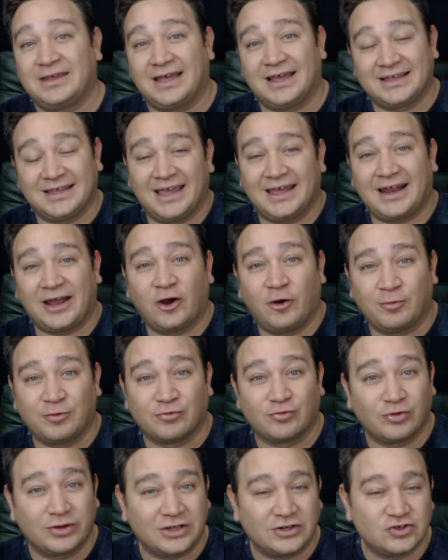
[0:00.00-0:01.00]
Again, I hope
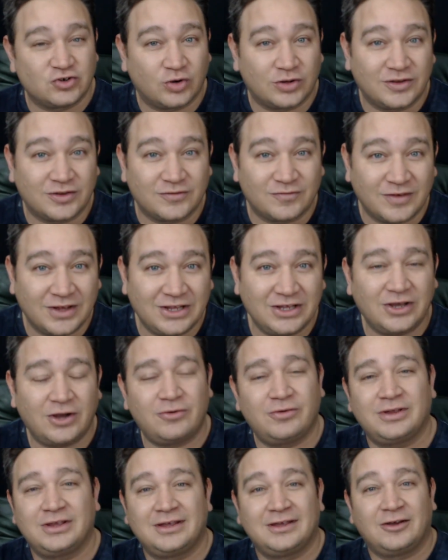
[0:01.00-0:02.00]
you really enjoyed this
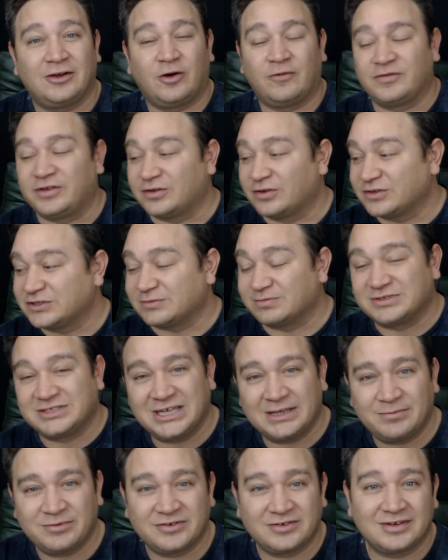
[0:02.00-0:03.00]
video. Hope you learned some
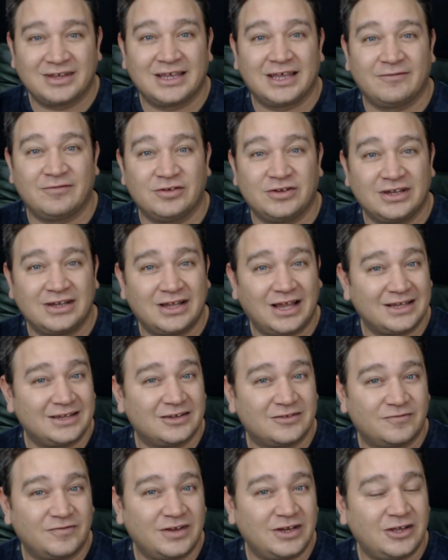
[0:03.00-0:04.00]
tips. If you did like
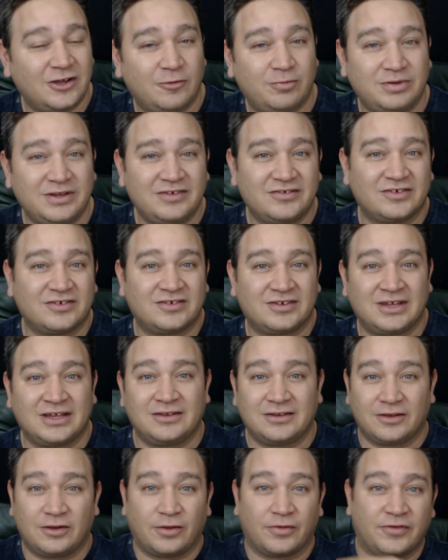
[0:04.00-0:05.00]
this video, please just
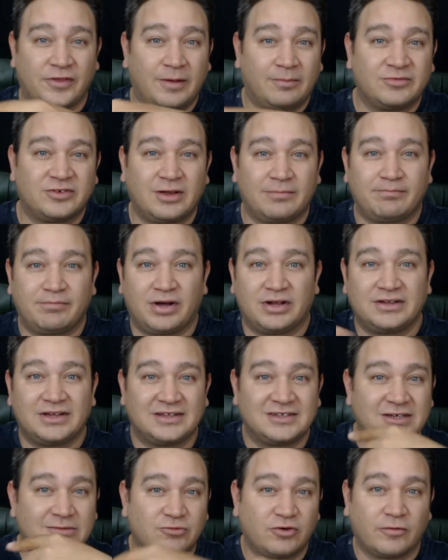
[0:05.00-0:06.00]
hit the little thumbs up button
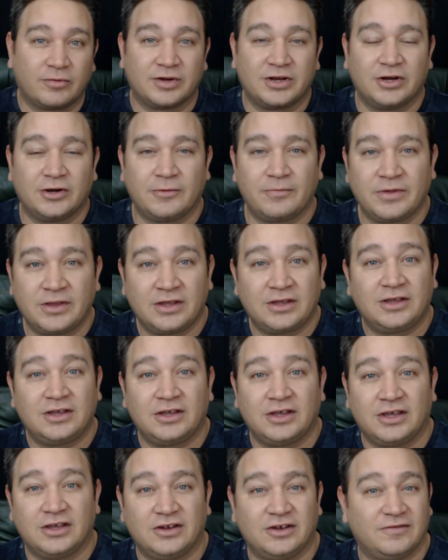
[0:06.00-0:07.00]
that's somewhere over here.
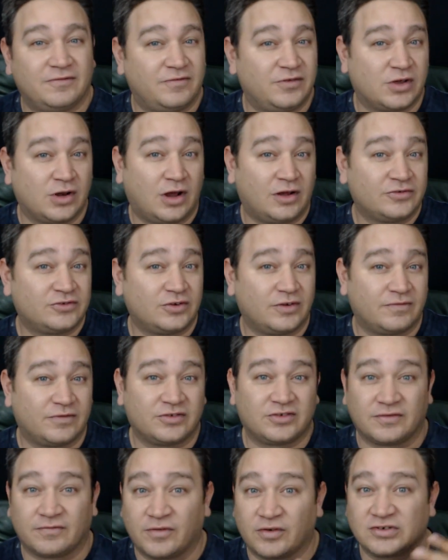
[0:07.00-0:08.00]
And if you could also, if
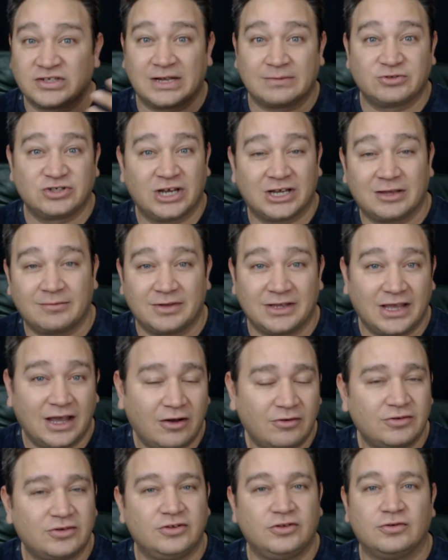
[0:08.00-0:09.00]
this is your first time checking me
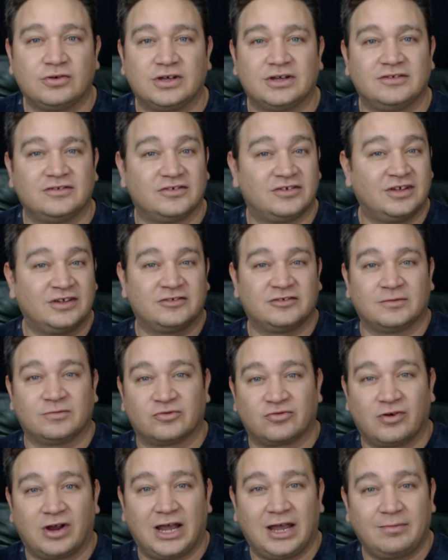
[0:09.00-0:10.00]
out, you can just hit
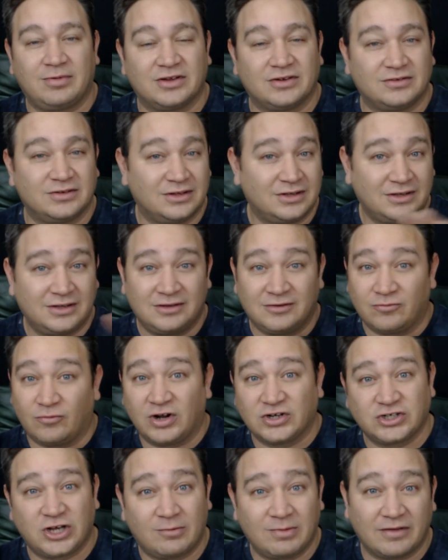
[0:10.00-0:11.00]
subscribe and
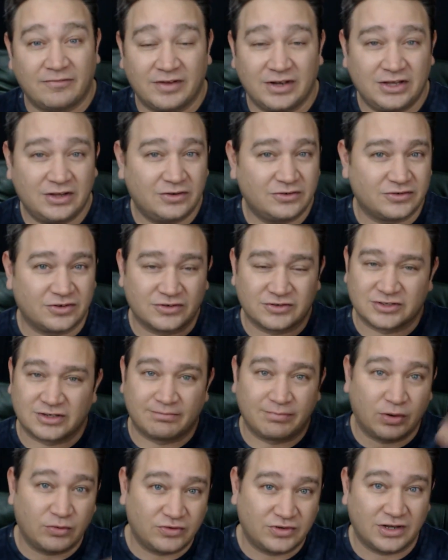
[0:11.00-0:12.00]
watch all my videos. There's
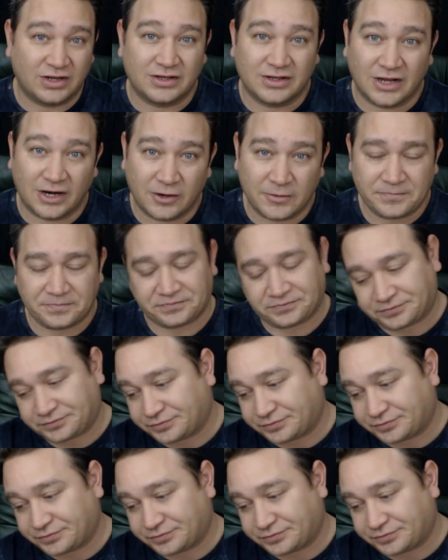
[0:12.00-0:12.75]
a boat ton there.